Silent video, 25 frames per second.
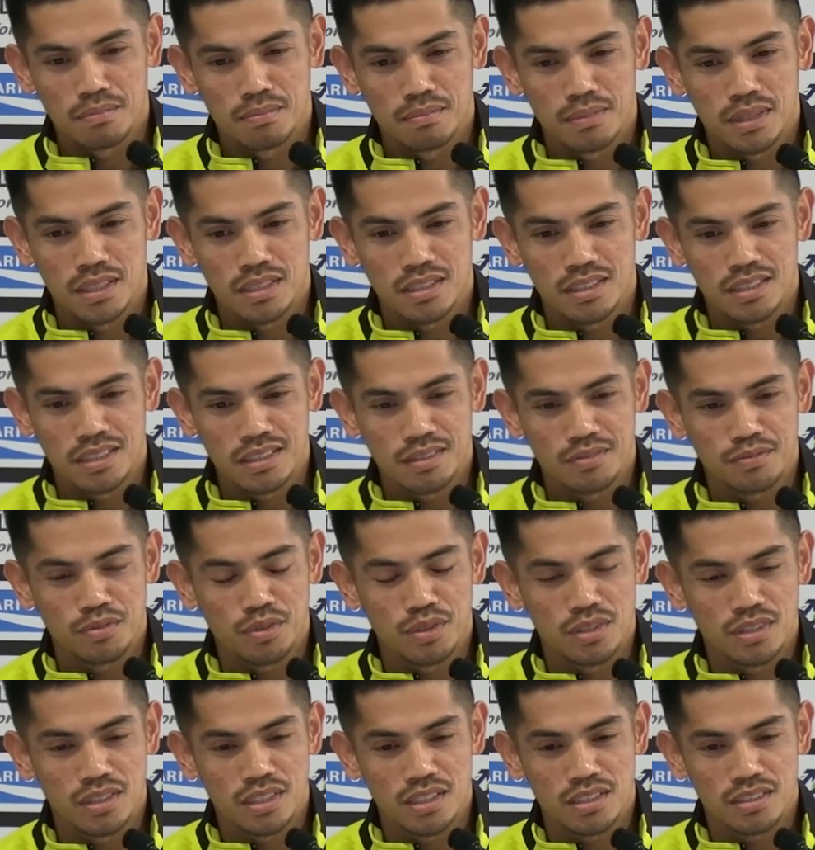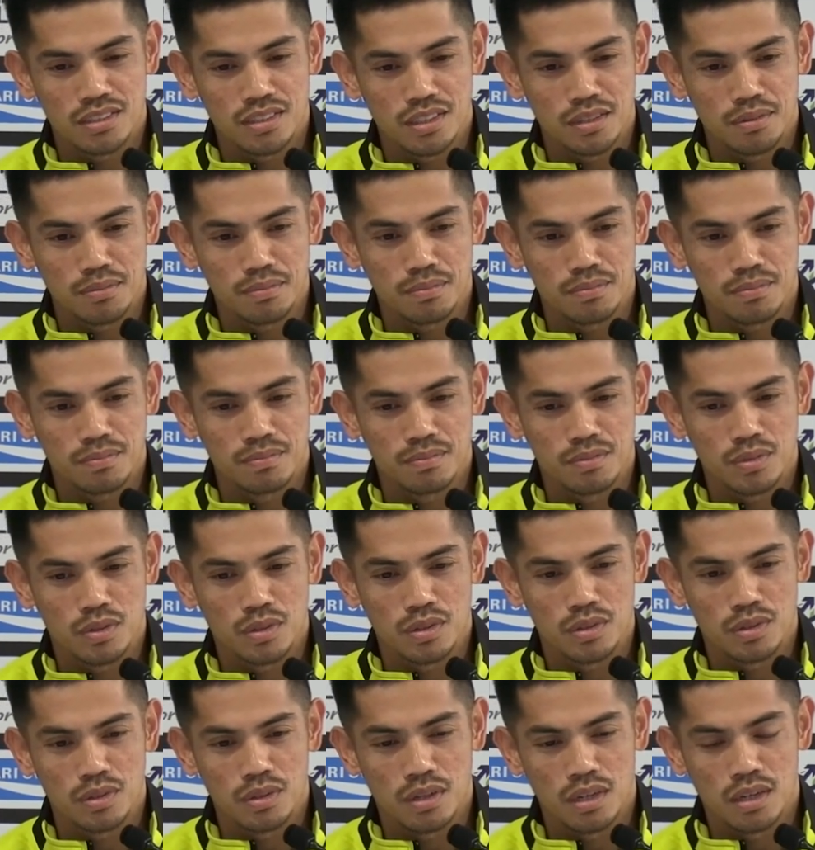But I think for the next game,
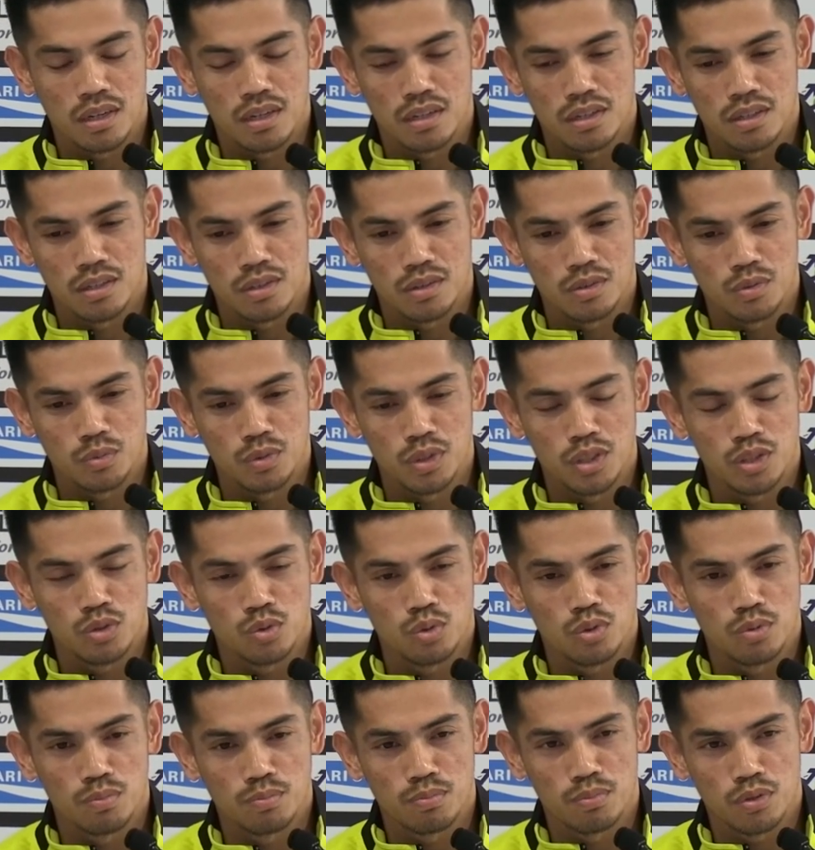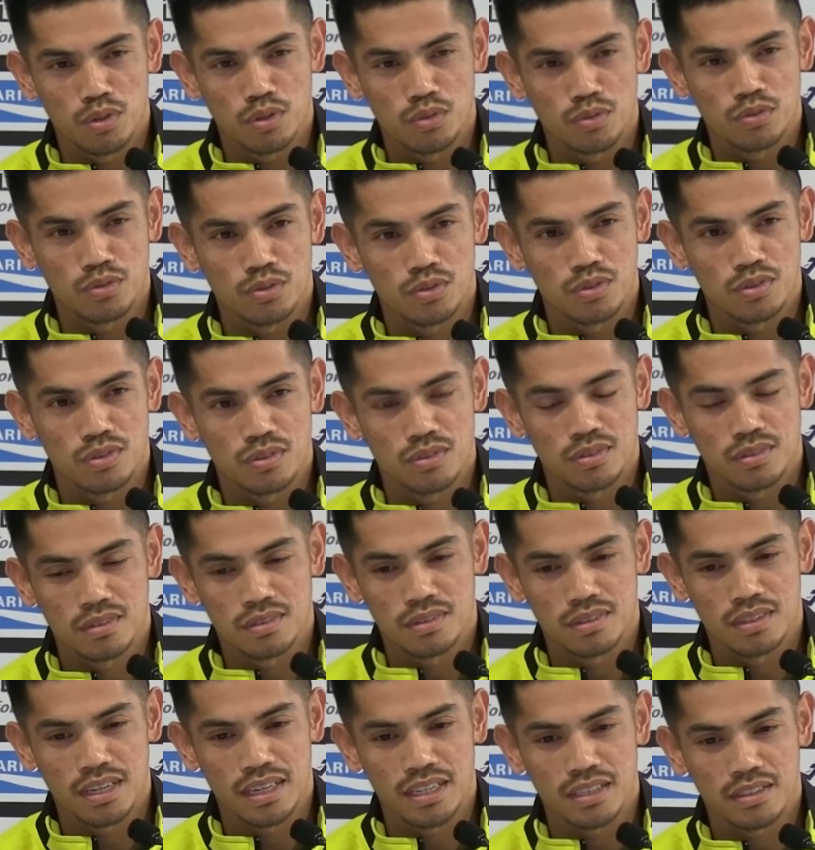we need to improve,
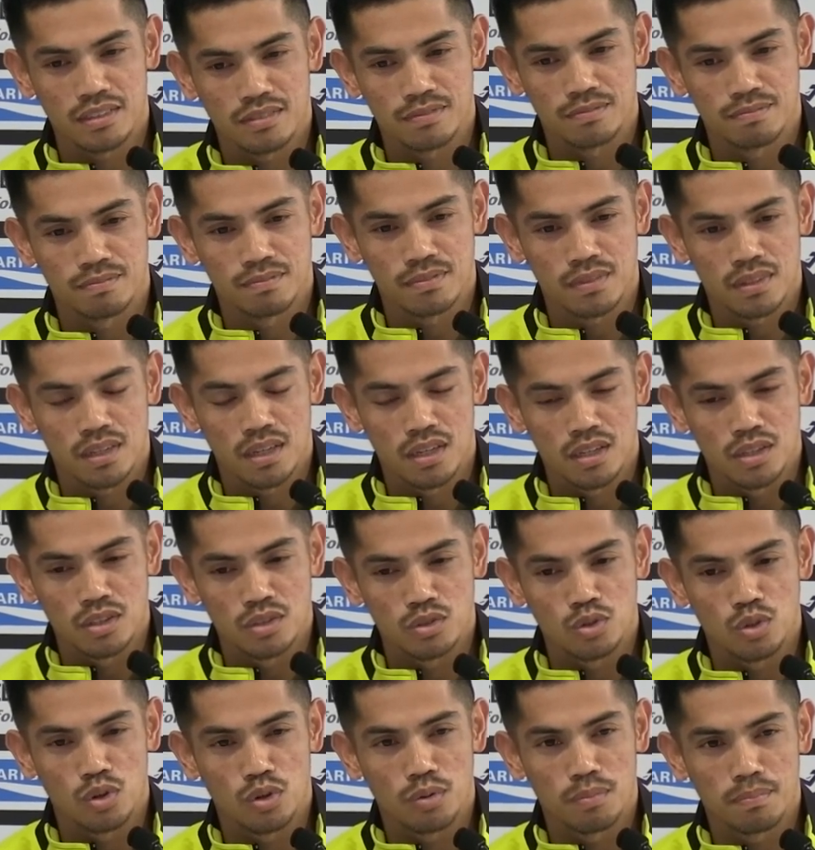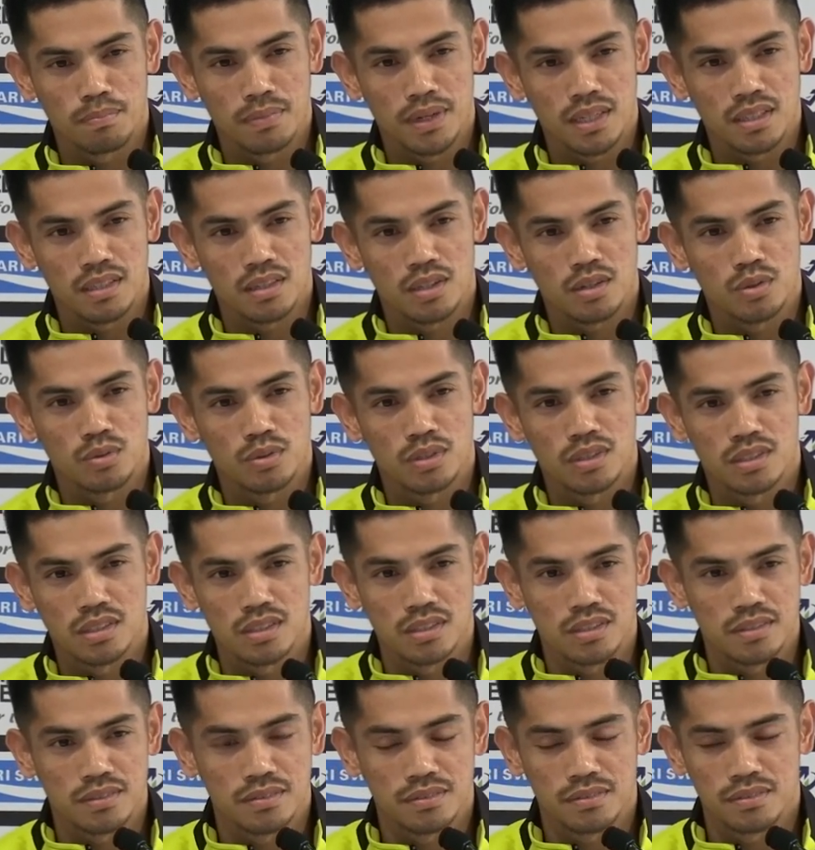like to compact
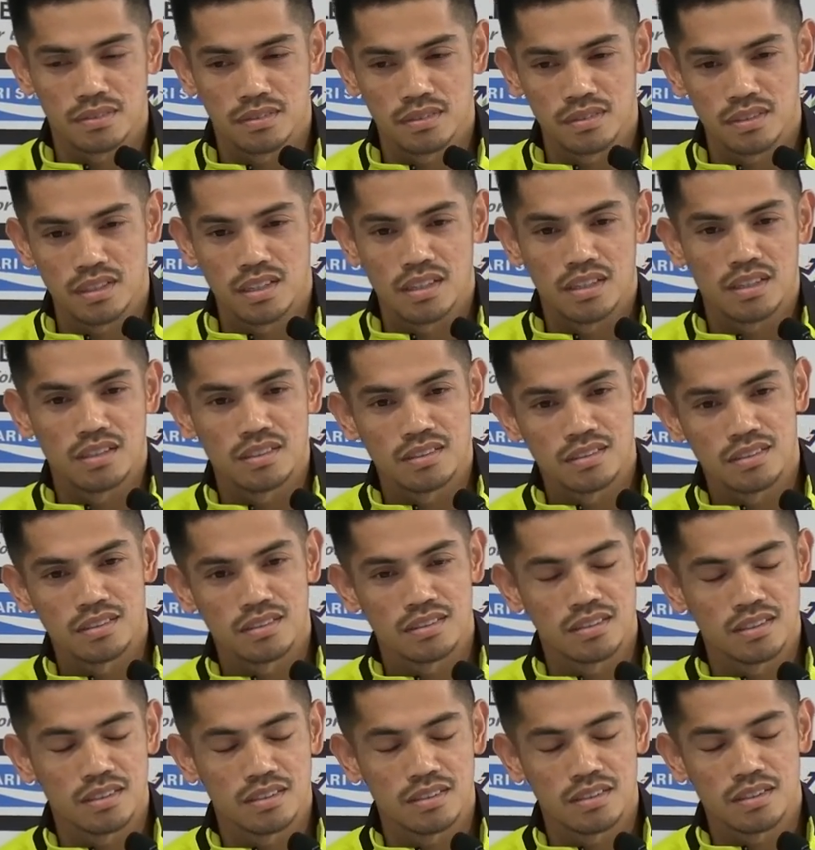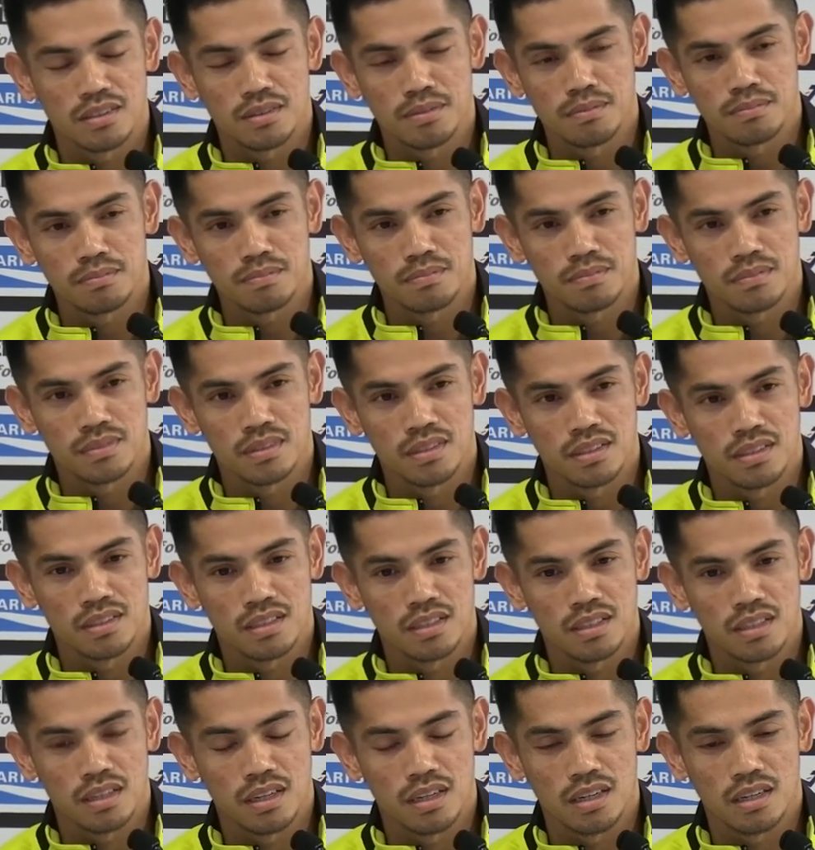our system
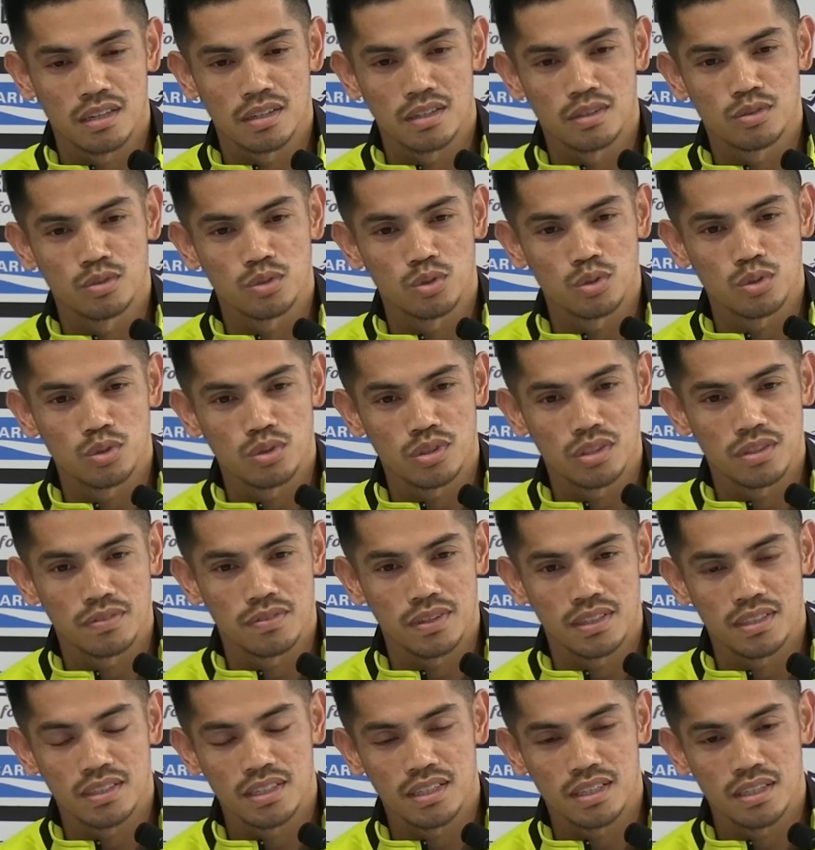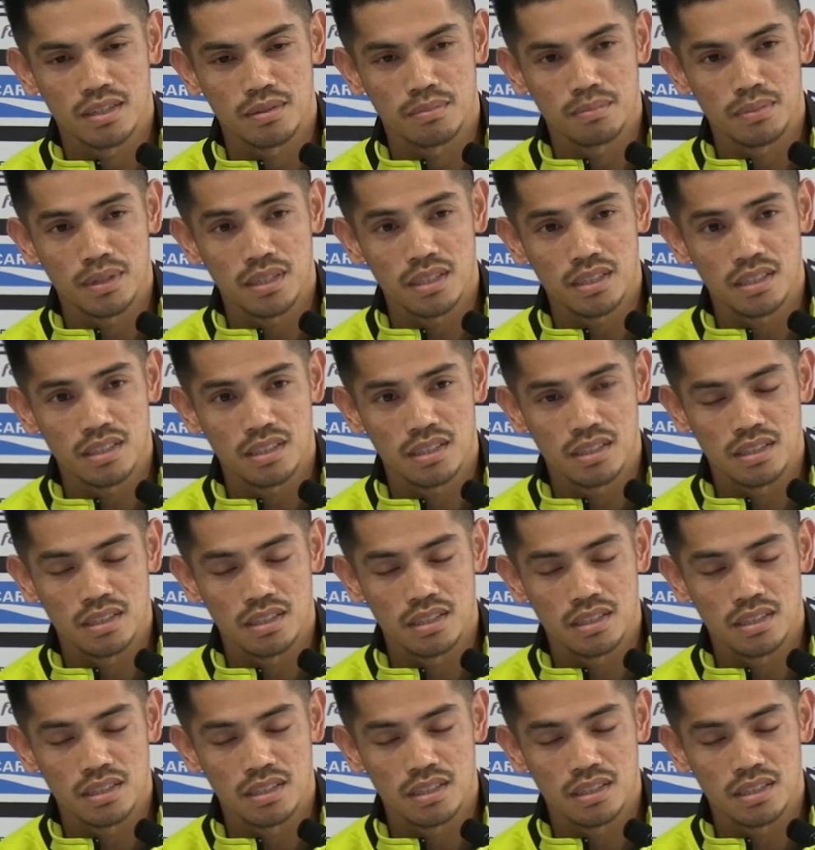untuk defending lebih,